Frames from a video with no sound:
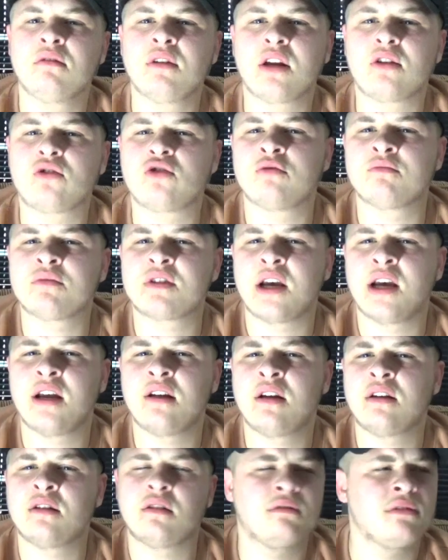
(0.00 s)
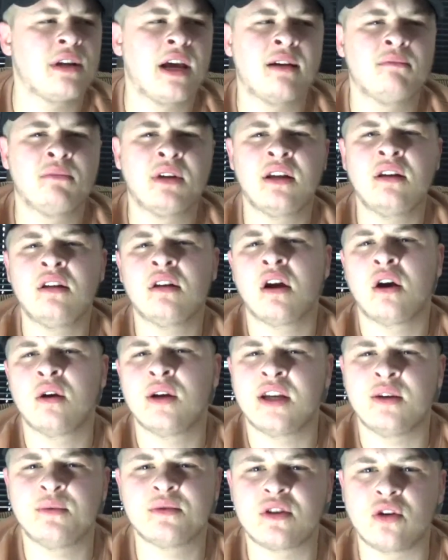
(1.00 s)
that jumps out at me.
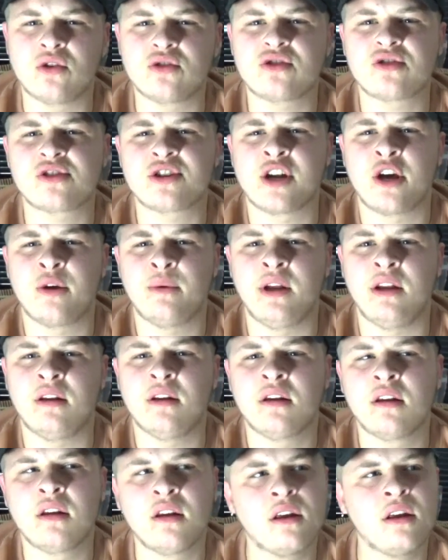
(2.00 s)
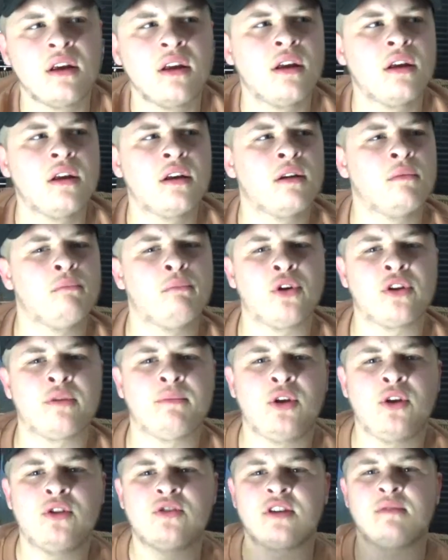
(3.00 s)
It was snowy, and by the
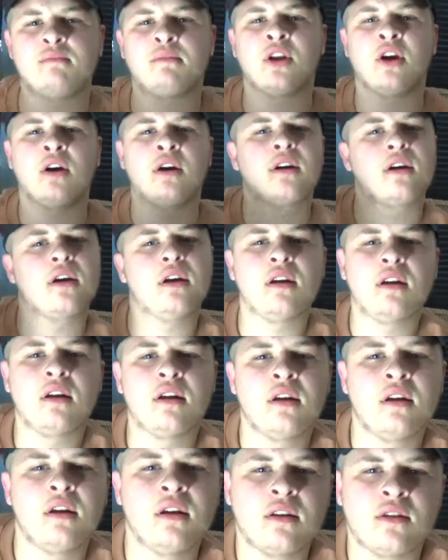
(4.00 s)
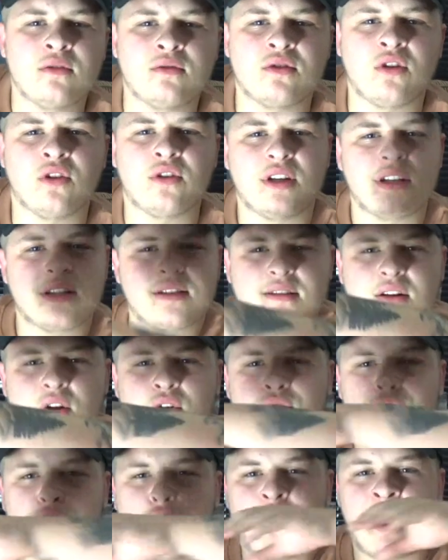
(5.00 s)
music block, there's this
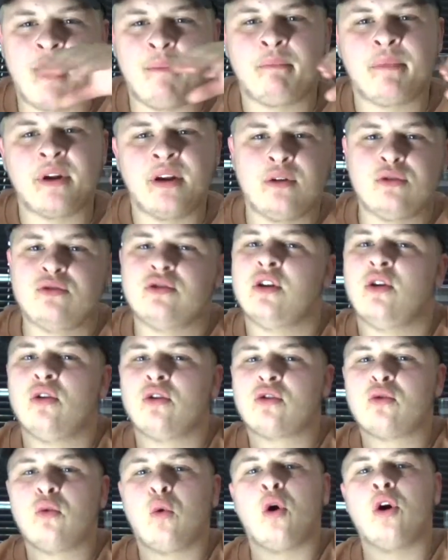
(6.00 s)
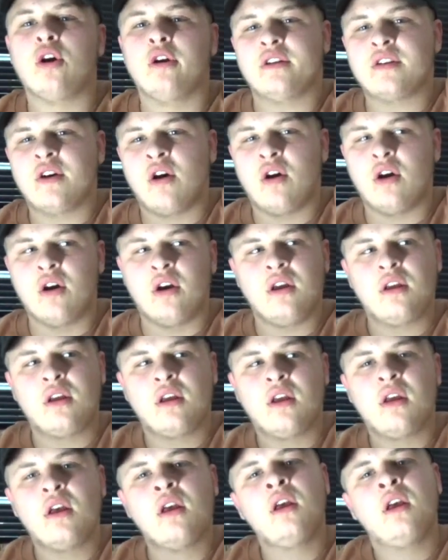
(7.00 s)
ramp, and it was quite high,
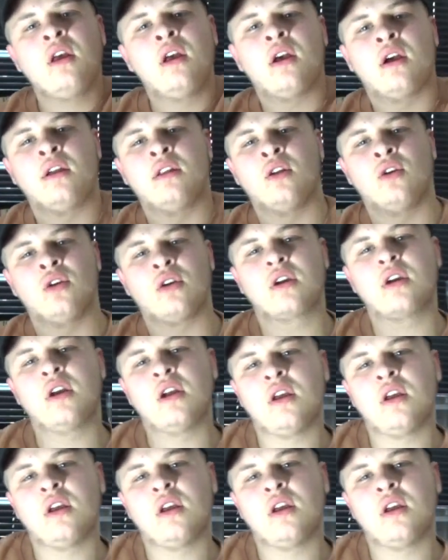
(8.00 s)
and